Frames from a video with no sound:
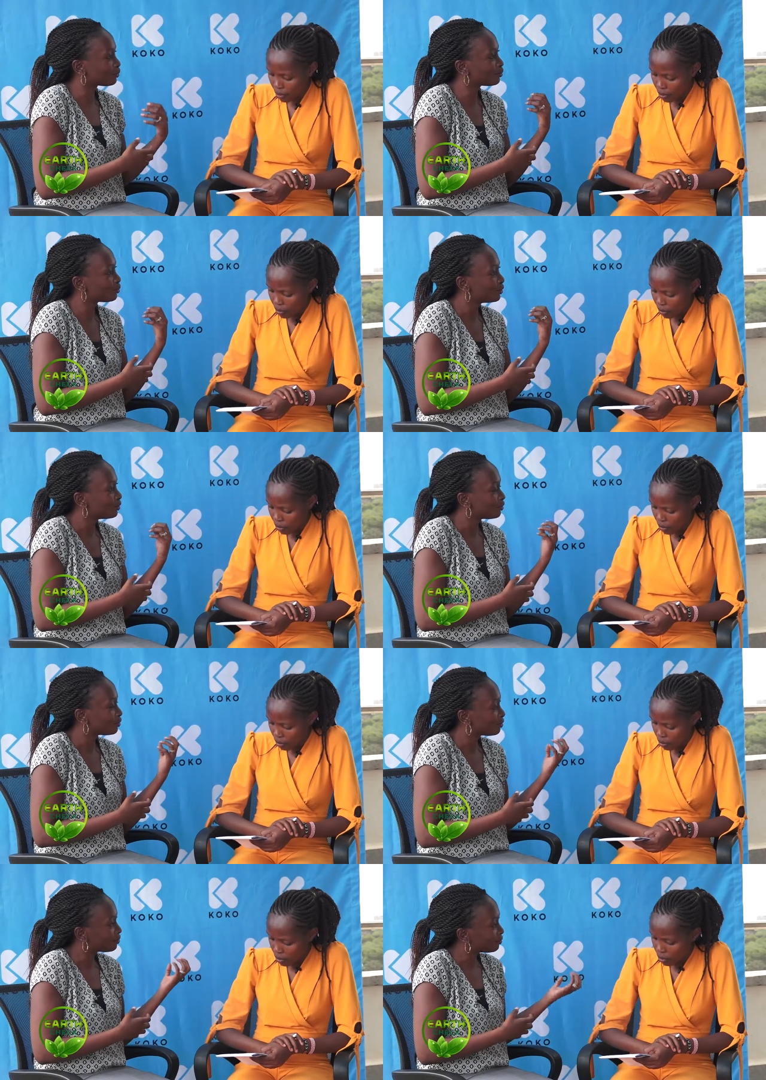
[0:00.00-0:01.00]
Speaker 1: through
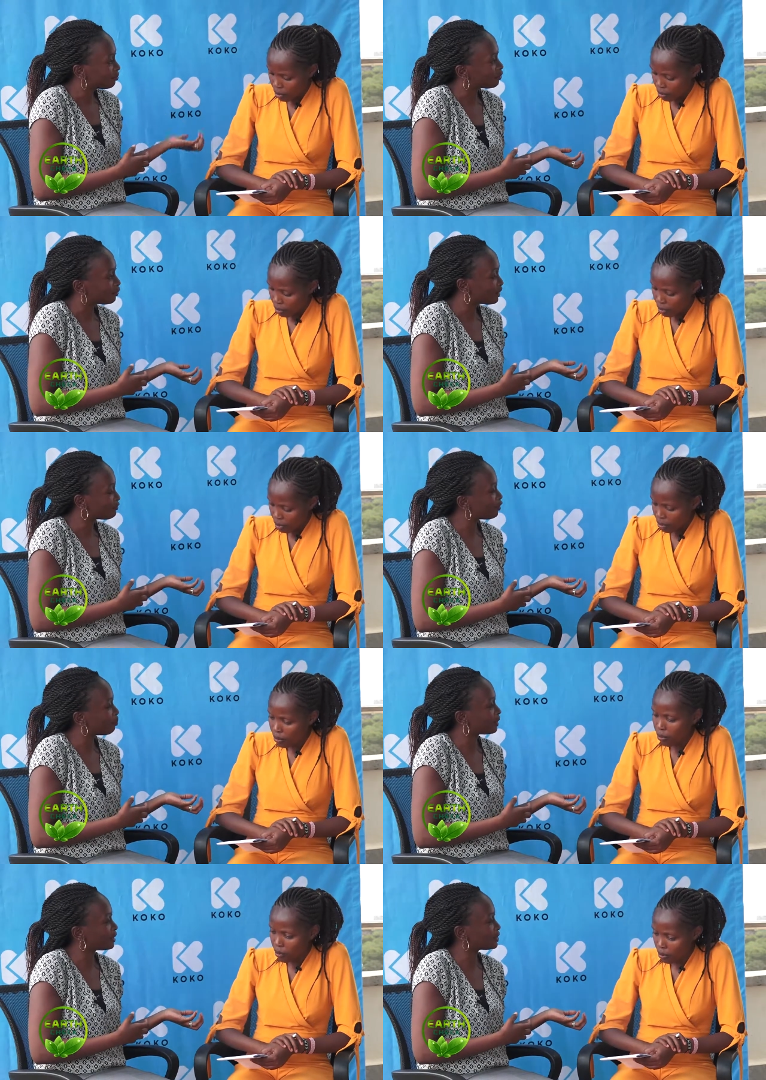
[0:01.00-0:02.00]
rainfall
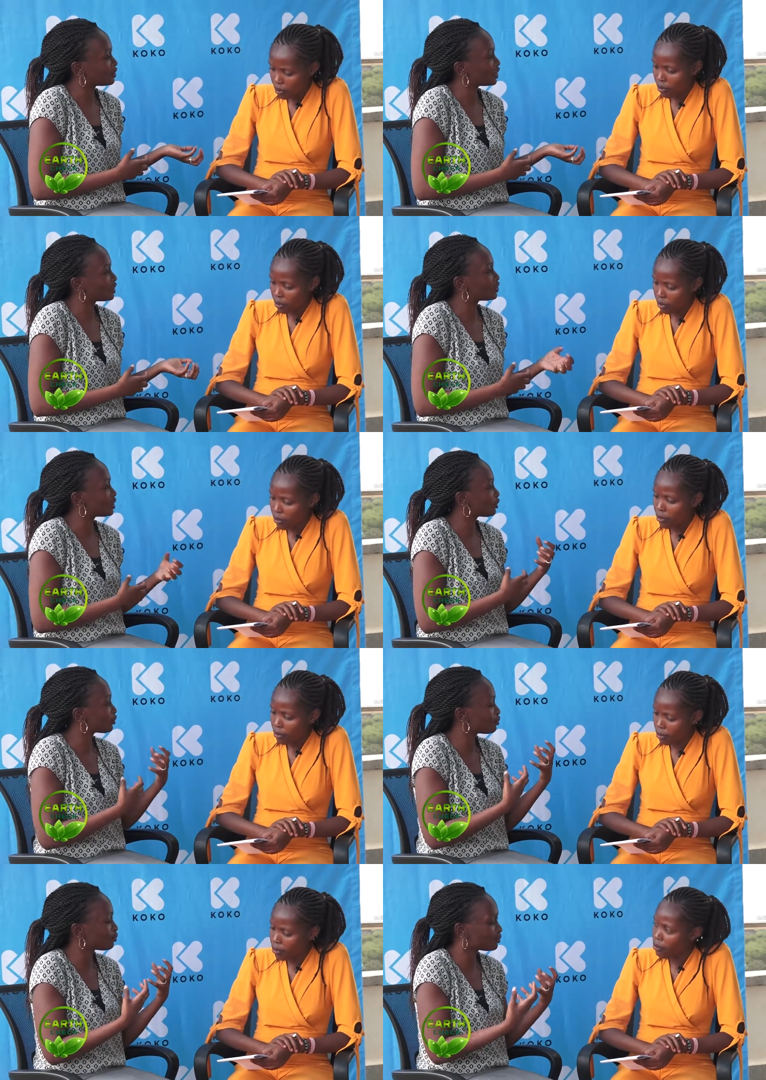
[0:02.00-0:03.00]
patterns changing,
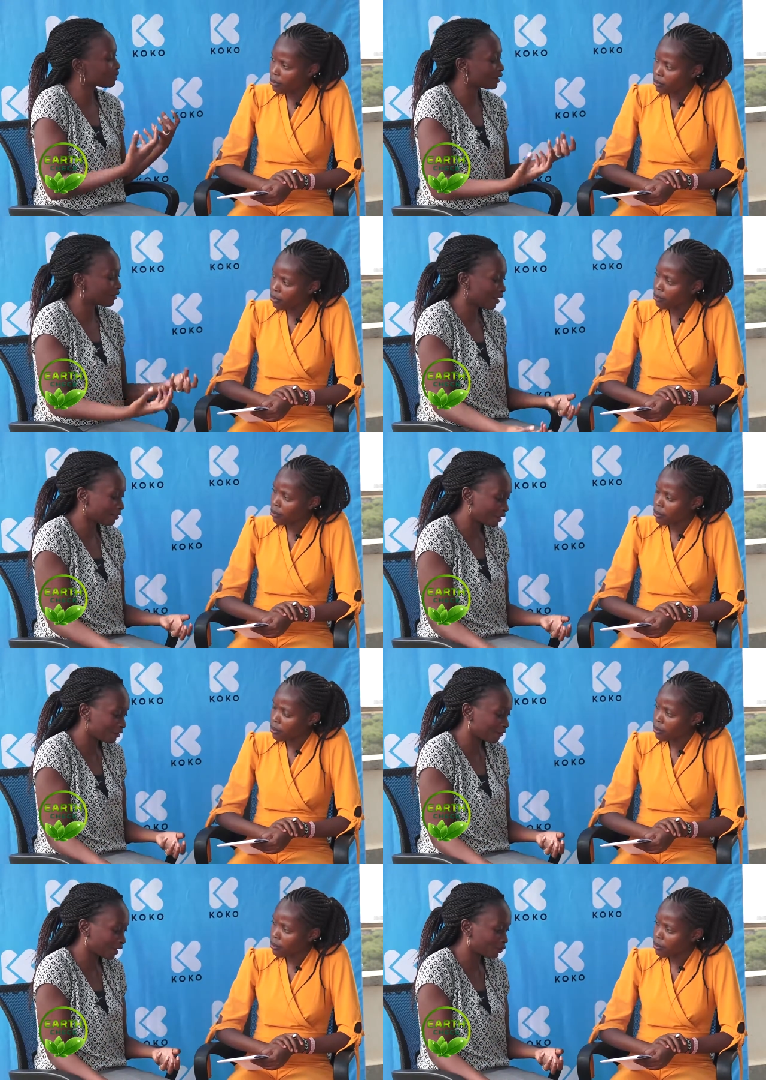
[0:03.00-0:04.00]
through
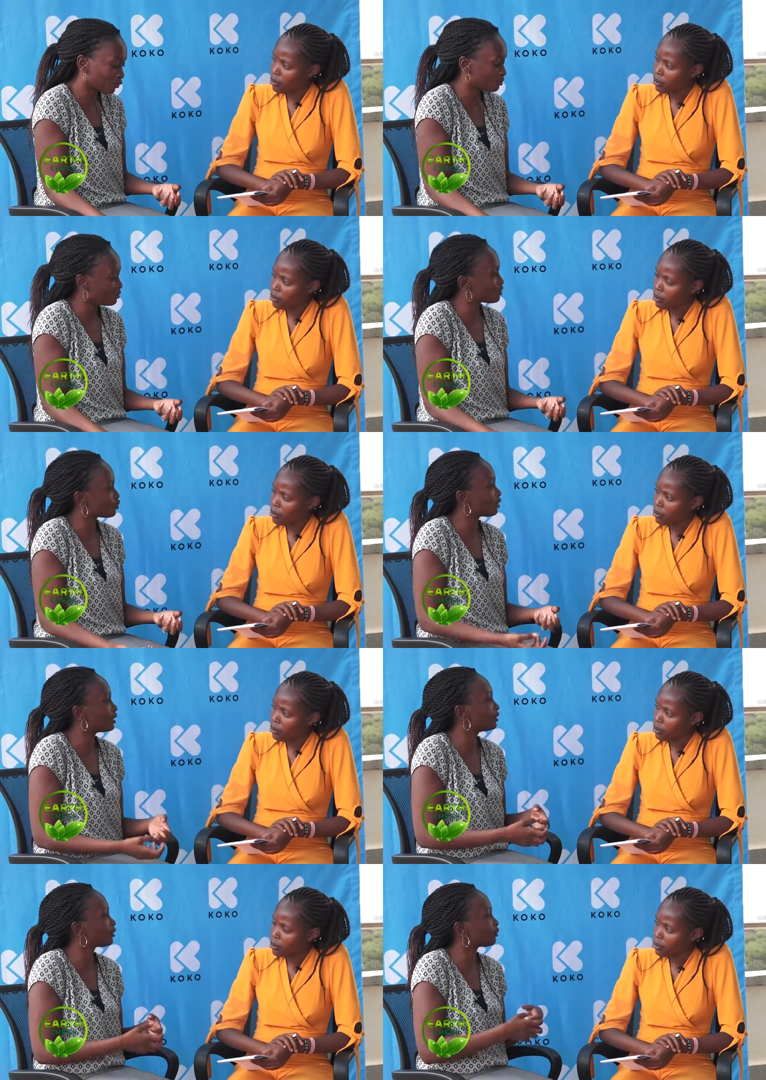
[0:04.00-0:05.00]
the effect on
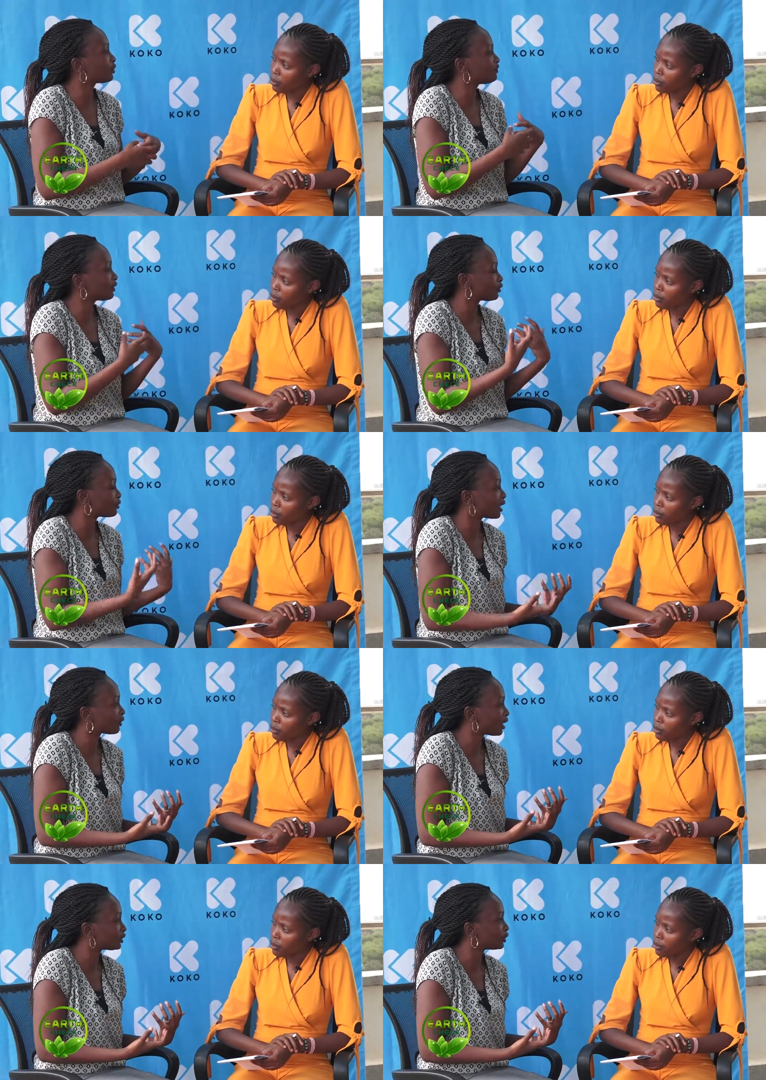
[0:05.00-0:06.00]
soil, through effect on
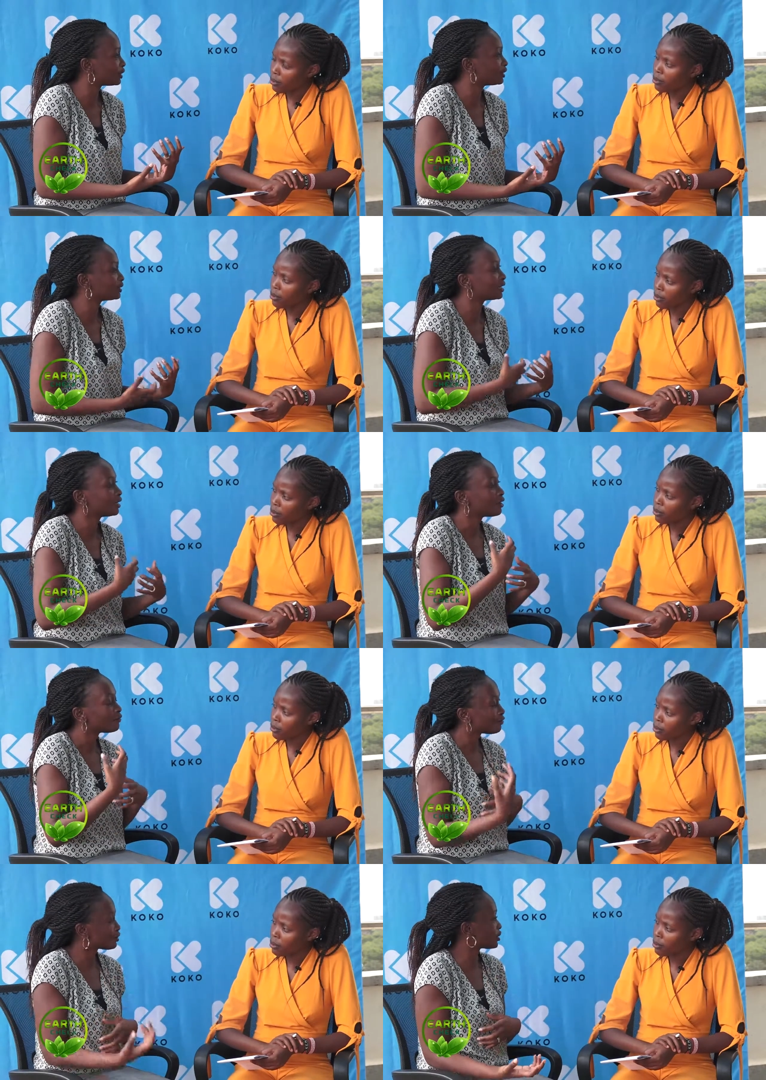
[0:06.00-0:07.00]
agriculture yield,
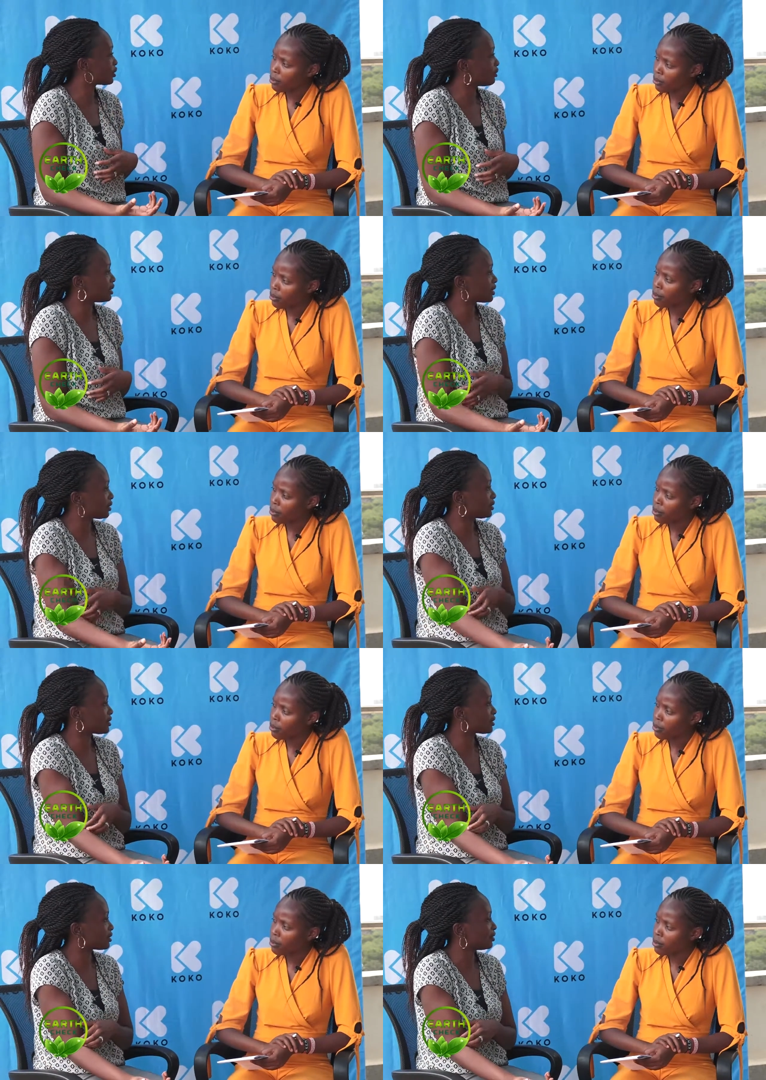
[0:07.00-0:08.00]
food security is at
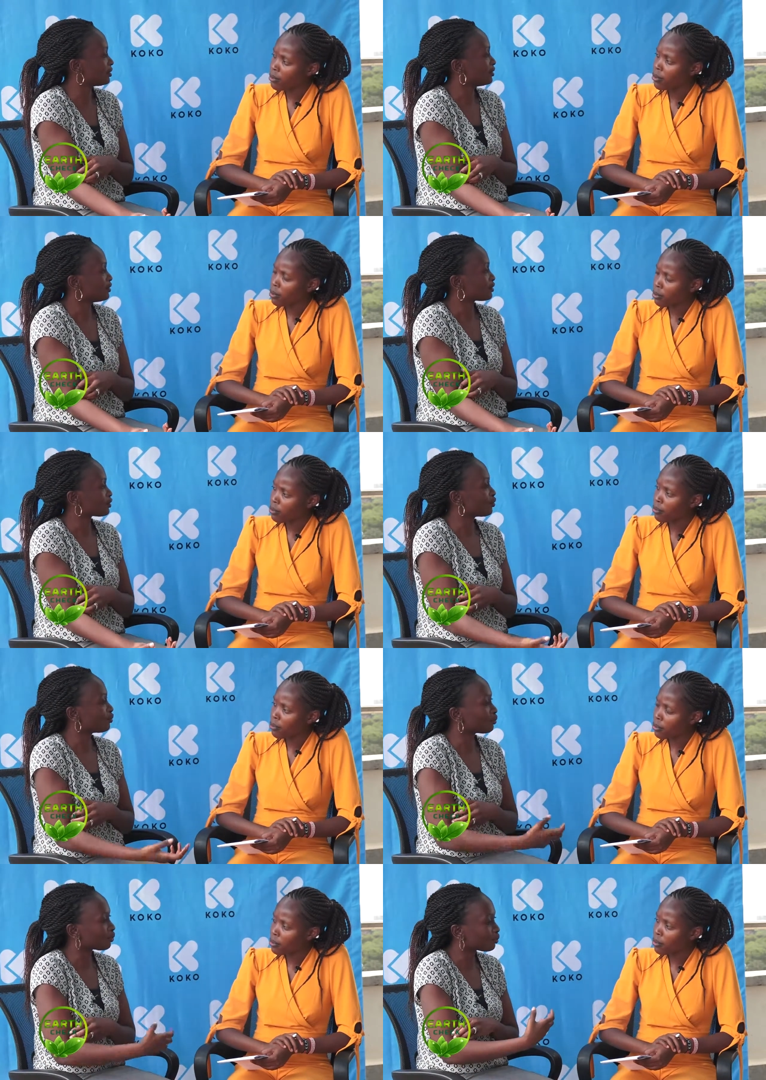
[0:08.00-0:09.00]
risk.
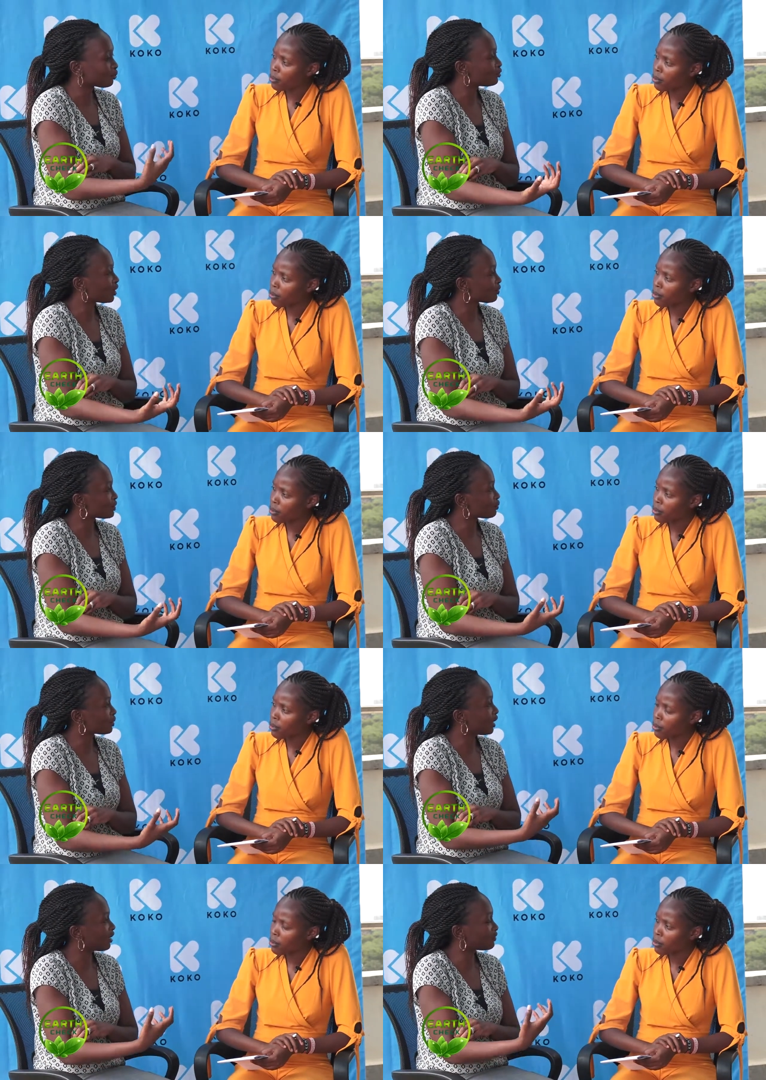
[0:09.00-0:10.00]
So through droughts,
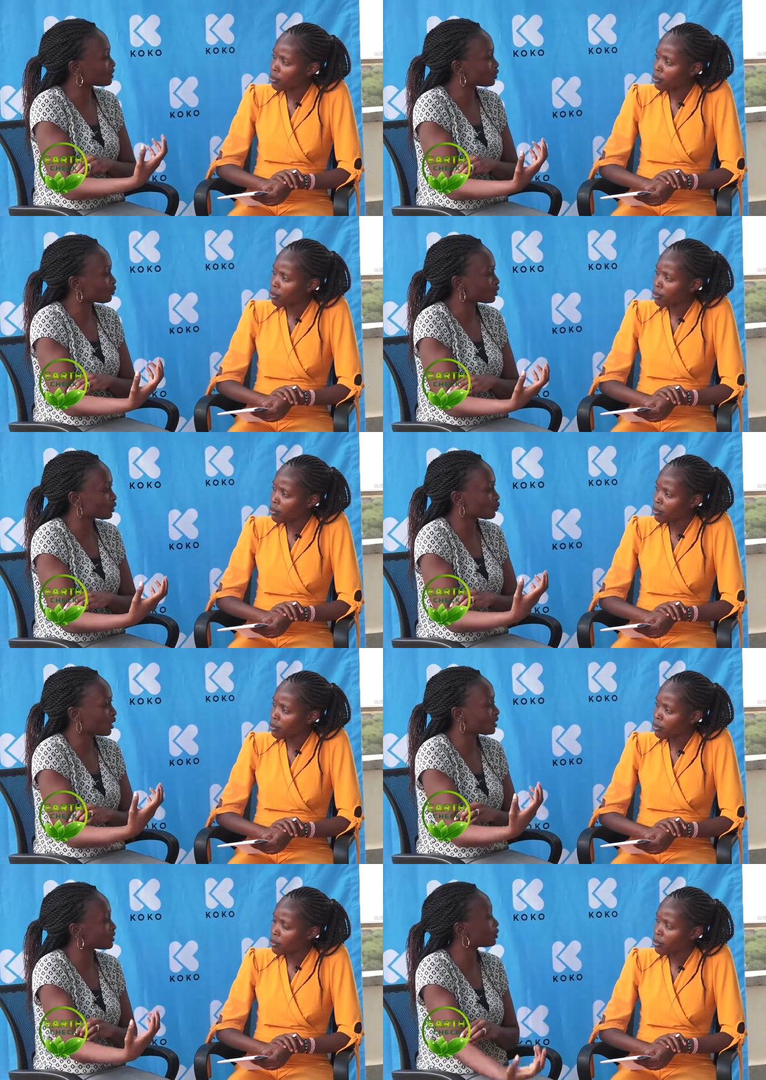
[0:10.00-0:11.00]
we'll have situations
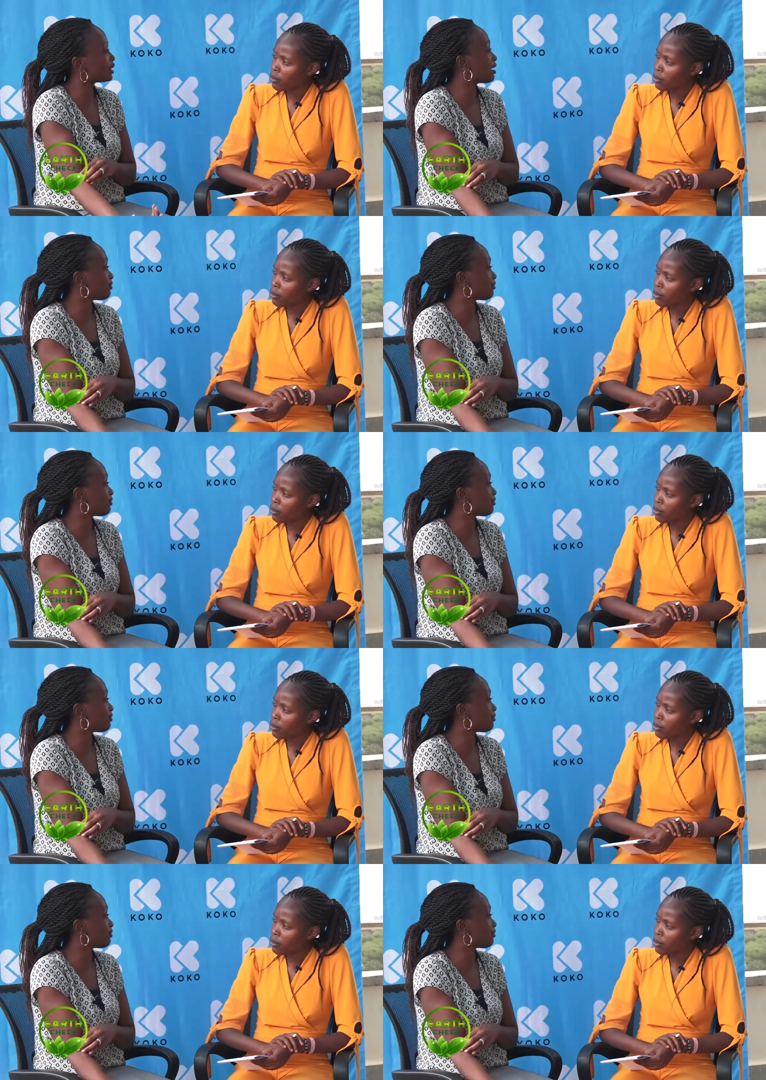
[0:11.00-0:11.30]
where there's not